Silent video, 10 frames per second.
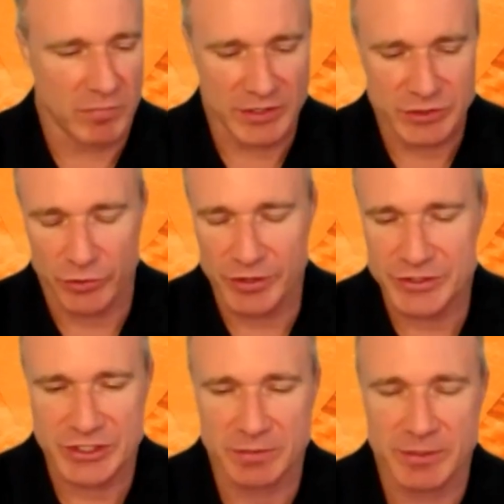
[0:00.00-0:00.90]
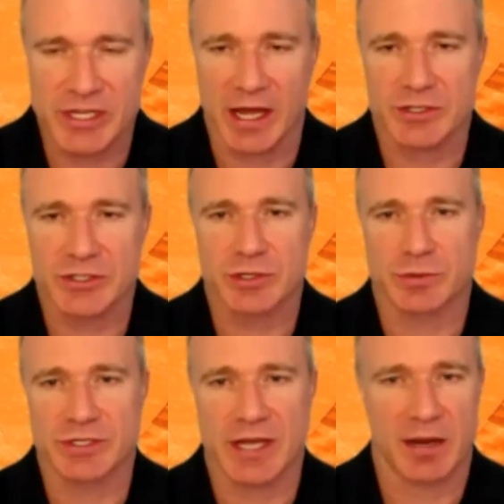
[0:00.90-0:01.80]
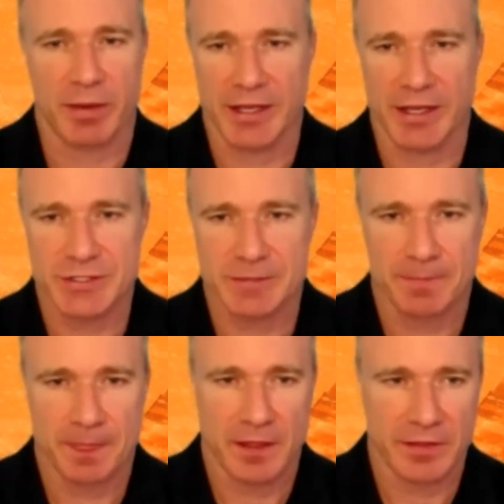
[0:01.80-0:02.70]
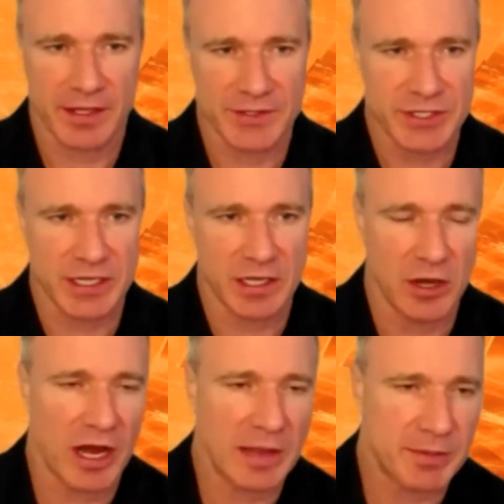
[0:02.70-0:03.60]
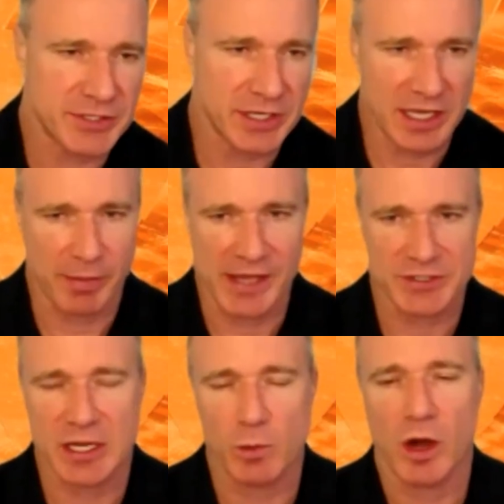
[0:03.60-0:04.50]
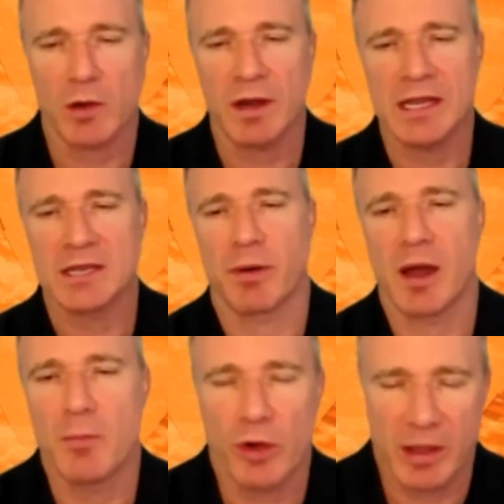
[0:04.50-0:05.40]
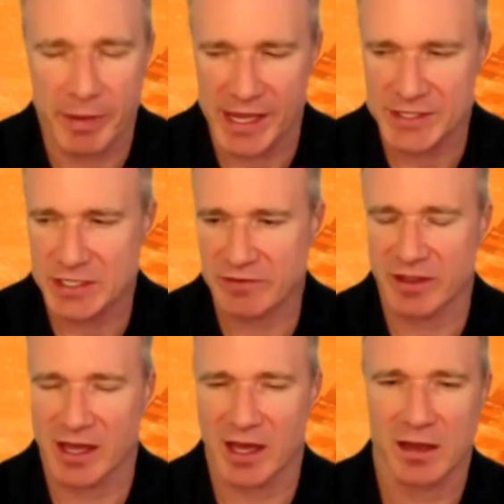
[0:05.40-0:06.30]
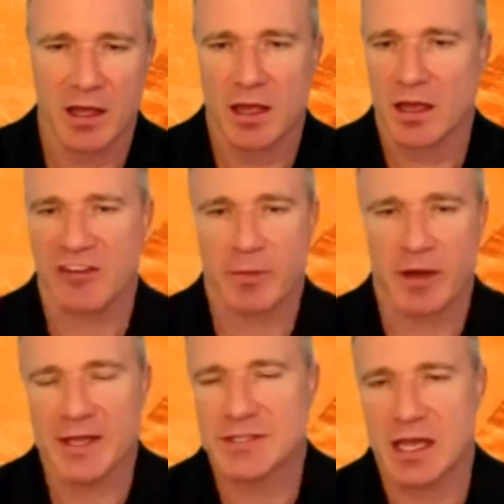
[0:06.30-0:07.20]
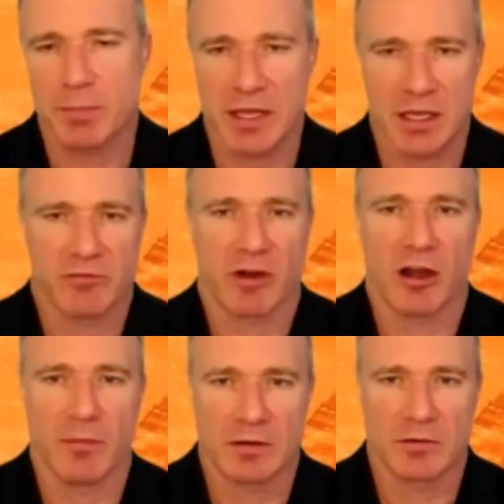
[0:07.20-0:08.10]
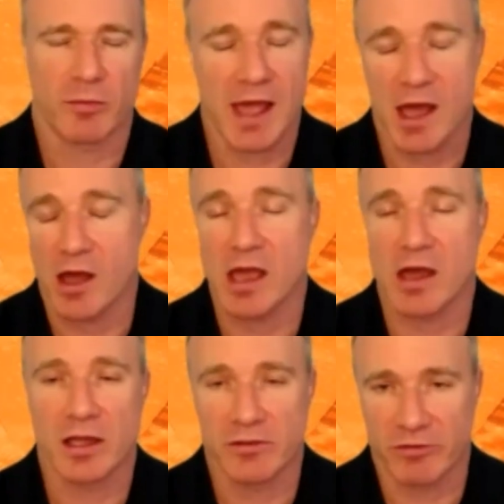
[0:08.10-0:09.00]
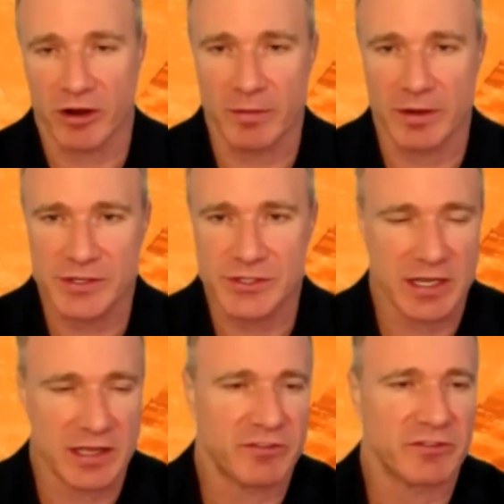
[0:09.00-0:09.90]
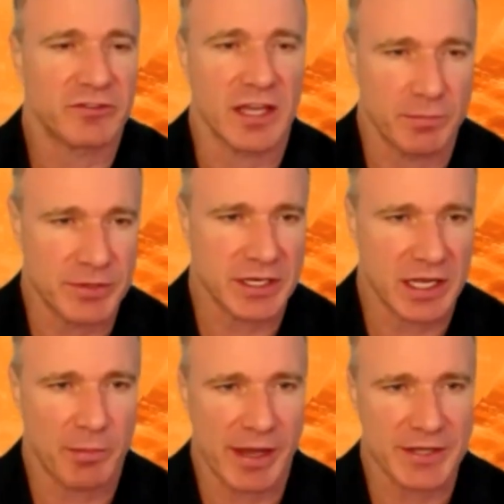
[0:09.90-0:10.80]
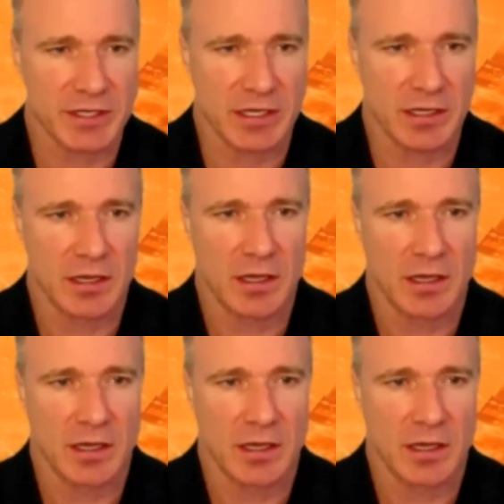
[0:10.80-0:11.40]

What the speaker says: a storage system attached to a database that's sitting at 90% capacity, why do I need to buy more capacity for that if my SAP environment or my AI environment is only at 15% capacity?